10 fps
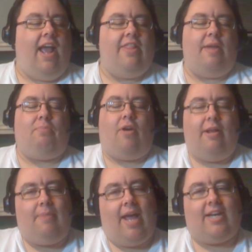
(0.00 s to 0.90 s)
and they
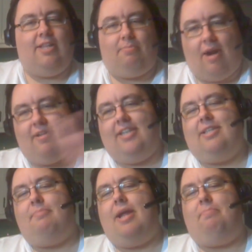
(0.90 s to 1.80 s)
brought it back to the
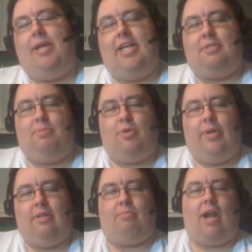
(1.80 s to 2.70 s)
brownies and made peace
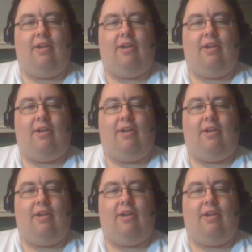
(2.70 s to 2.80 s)
between the